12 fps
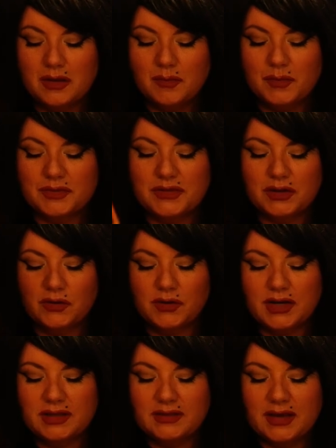But they're
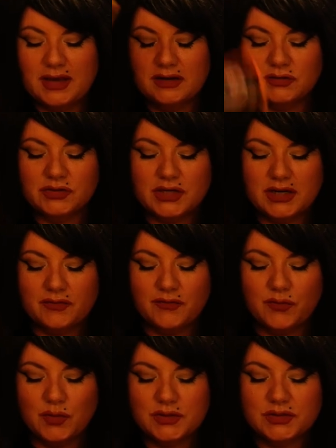creating that energetic
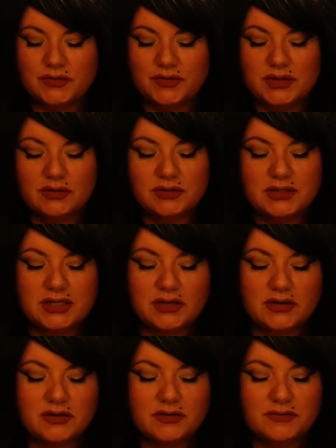force field
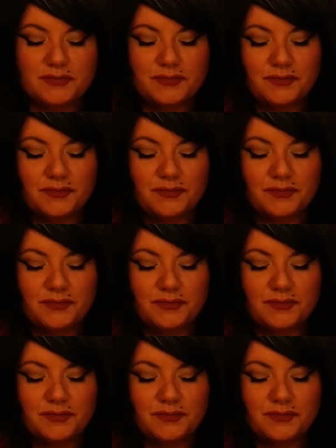here